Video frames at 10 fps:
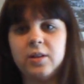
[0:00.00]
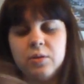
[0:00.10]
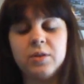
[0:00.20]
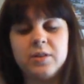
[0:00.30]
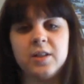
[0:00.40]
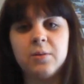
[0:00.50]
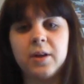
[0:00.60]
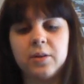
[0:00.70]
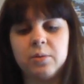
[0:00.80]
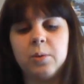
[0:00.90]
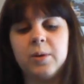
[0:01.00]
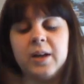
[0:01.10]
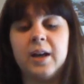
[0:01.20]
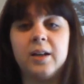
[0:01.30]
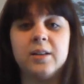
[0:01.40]
you can see right through it,
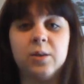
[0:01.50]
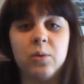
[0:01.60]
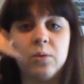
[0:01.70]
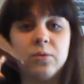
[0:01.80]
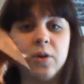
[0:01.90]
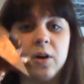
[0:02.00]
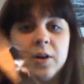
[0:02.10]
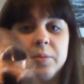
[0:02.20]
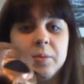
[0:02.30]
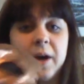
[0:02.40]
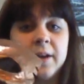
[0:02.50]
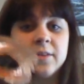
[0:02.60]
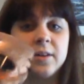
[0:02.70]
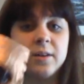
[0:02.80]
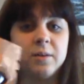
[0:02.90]
and it won't fog up your
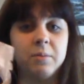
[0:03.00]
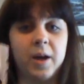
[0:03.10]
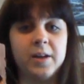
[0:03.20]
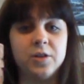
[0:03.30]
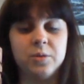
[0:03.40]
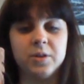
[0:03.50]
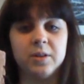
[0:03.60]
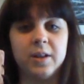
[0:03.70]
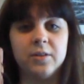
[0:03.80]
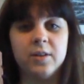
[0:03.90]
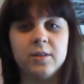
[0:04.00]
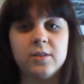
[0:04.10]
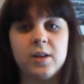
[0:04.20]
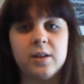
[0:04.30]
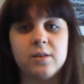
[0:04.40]
mask. My issue with the
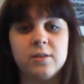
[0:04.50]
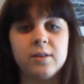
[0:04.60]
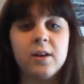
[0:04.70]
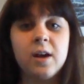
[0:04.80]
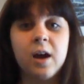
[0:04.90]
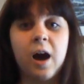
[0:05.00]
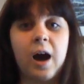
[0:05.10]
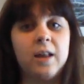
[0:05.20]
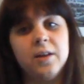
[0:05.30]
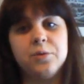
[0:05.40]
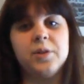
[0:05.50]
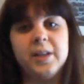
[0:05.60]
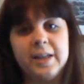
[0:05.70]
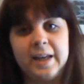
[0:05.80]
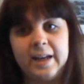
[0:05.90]
lenses is I
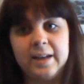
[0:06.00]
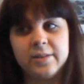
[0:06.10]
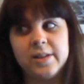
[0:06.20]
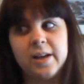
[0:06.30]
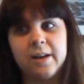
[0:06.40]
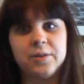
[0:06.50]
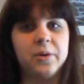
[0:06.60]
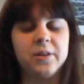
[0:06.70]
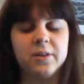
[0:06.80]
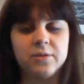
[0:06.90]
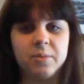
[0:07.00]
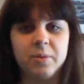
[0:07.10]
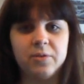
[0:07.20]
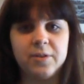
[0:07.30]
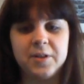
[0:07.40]
literally can't see after wearing this for
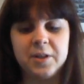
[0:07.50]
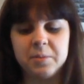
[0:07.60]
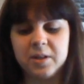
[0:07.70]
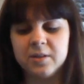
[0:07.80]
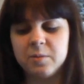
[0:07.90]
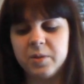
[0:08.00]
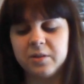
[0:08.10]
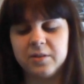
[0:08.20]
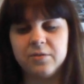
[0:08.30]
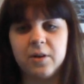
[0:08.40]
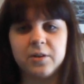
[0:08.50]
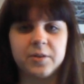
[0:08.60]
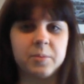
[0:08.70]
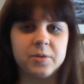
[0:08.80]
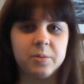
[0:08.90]
about 15 minutes because it fogs
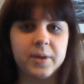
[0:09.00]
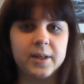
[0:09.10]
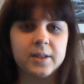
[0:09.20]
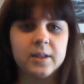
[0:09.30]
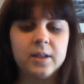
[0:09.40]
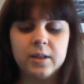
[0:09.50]
up so bad.